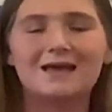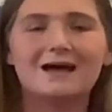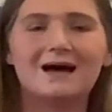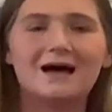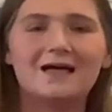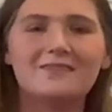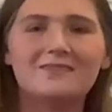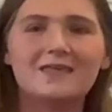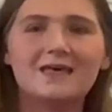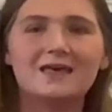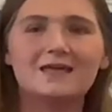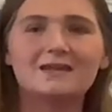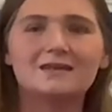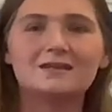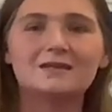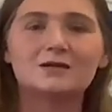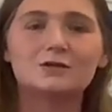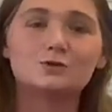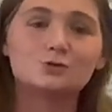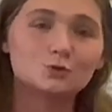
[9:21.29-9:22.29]
And
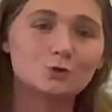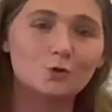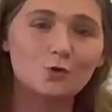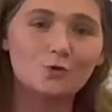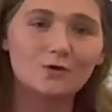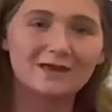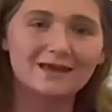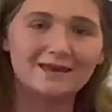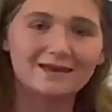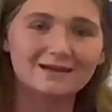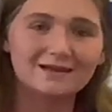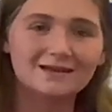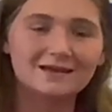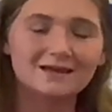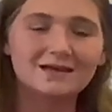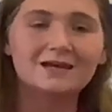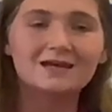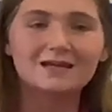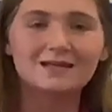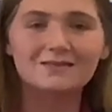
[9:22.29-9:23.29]
then talking,
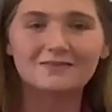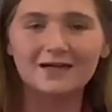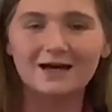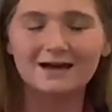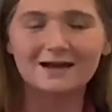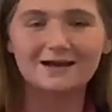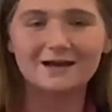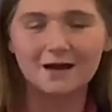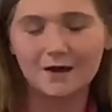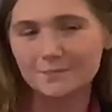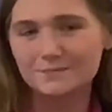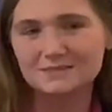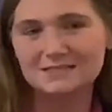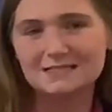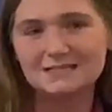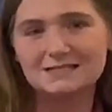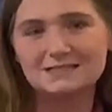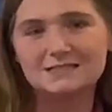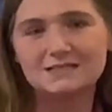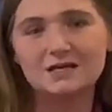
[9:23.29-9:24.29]
that comes
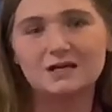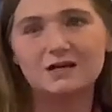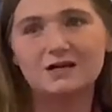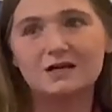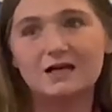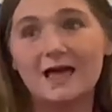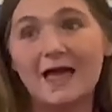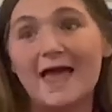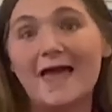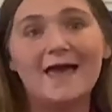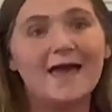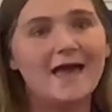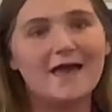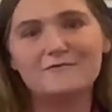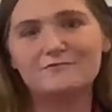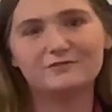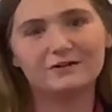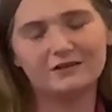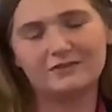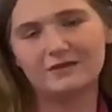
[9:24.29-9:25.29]
into
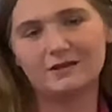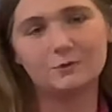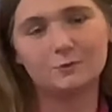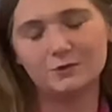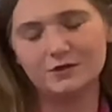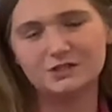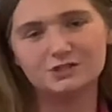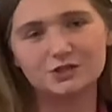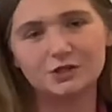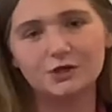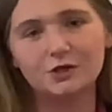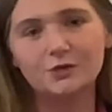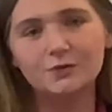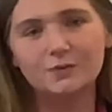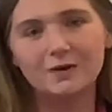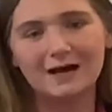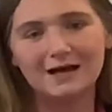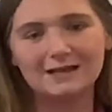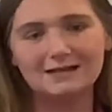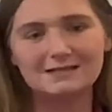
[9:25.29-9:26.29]
everything we do.
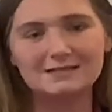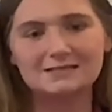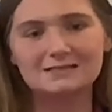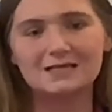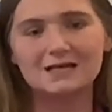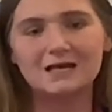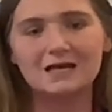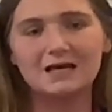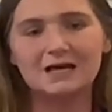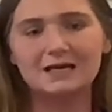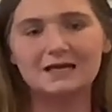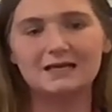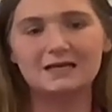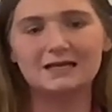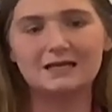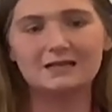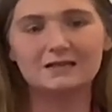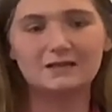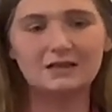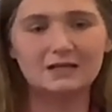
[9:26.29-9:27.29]
And
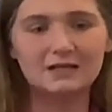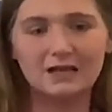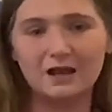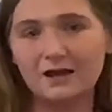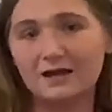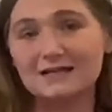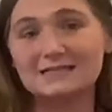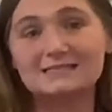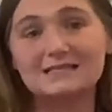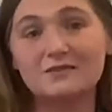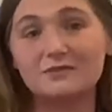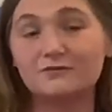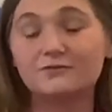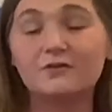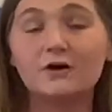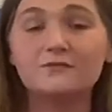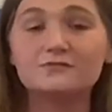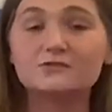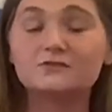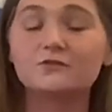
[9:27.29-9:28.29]
like I said, the
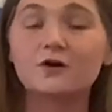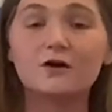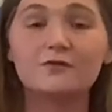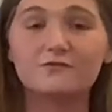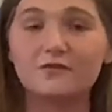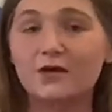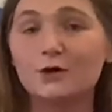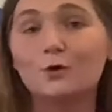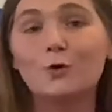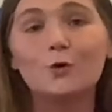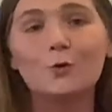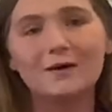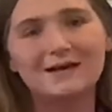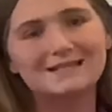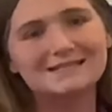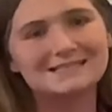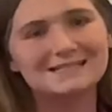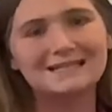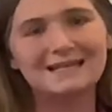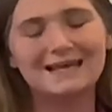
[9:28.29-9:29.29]
5 to 5, they all
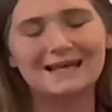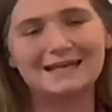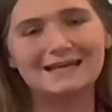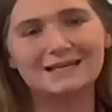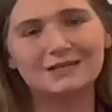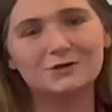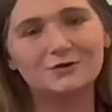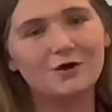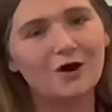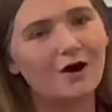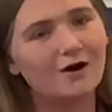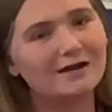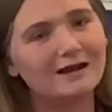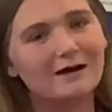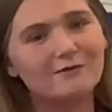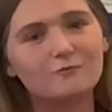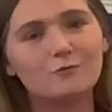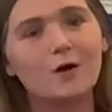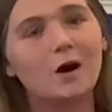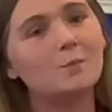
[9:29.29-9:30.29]
interlink. You can't
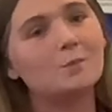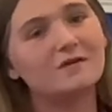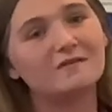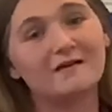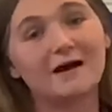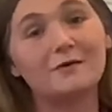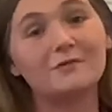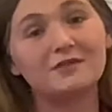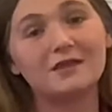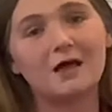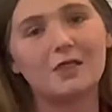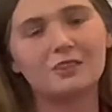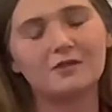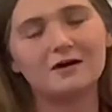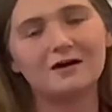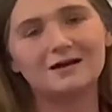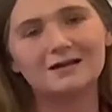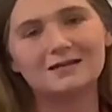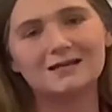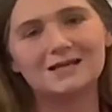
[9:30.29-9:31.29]
have one without the other.
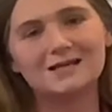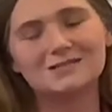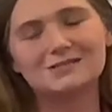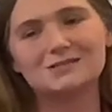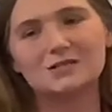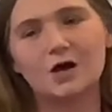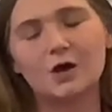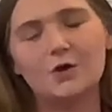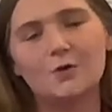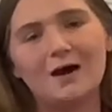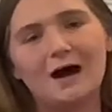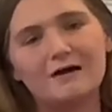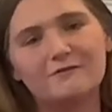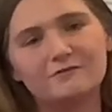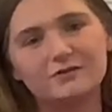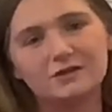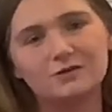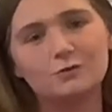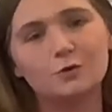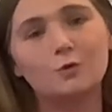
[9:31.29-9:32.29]
So
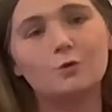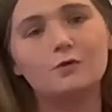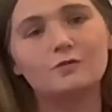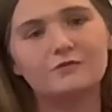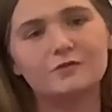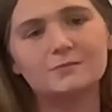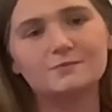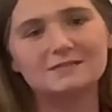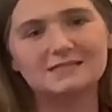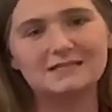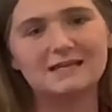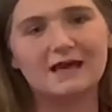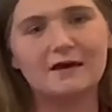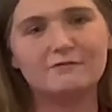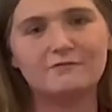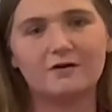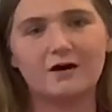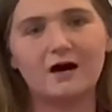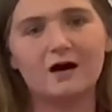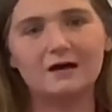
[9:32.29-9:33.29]
having all of them
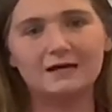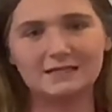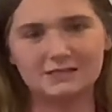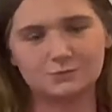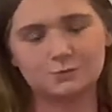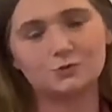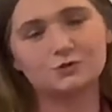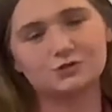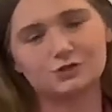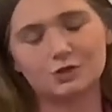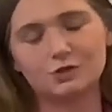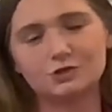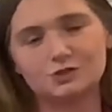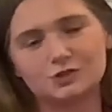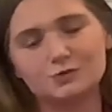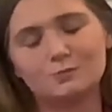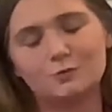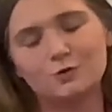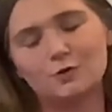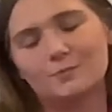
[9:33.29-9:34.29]
together is what's going to
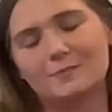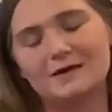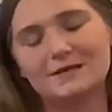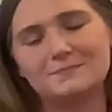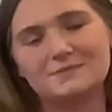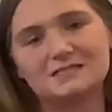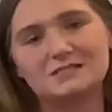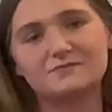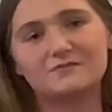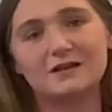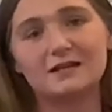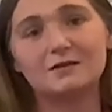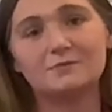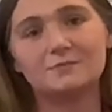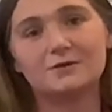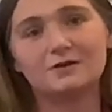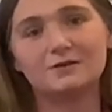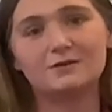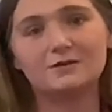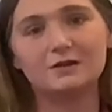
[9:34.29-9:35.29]
support baby's
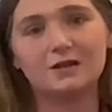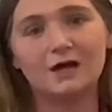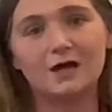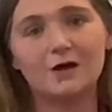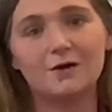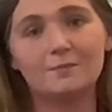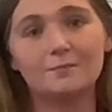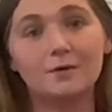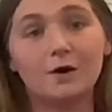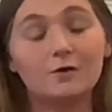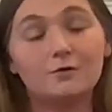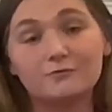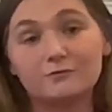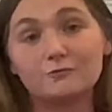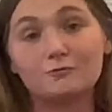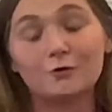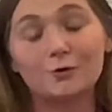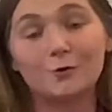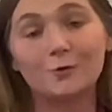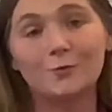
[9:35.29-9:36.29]
development
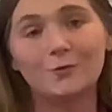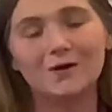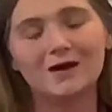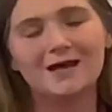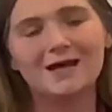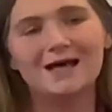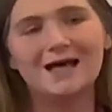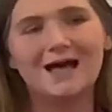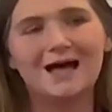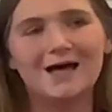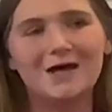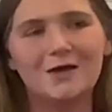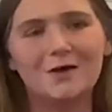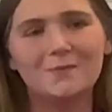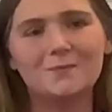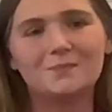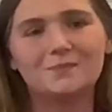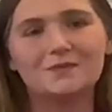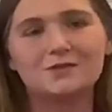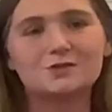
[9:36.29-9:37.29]
overall.
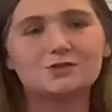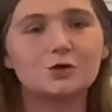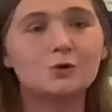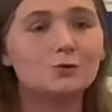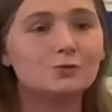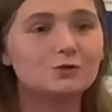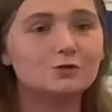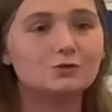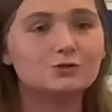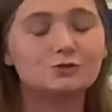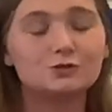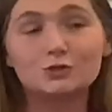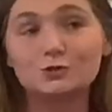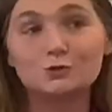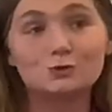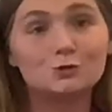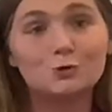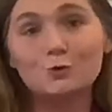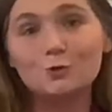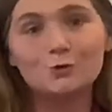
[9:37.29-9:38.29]
So just
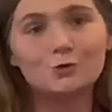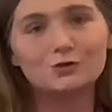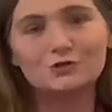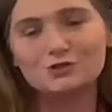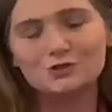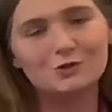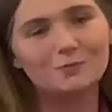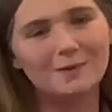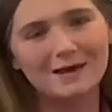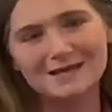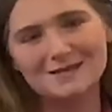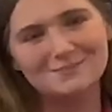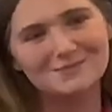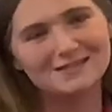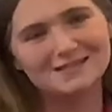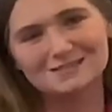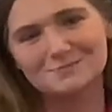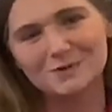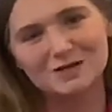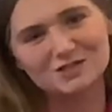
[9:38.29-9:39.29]
talk to your baby
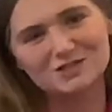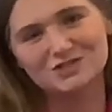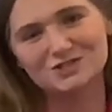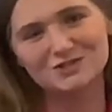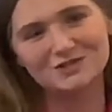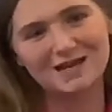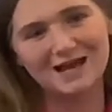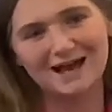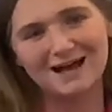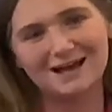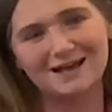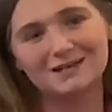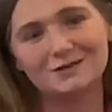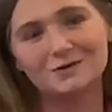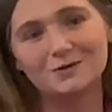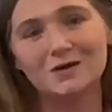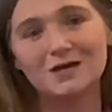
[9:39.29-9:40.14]
as much as you can.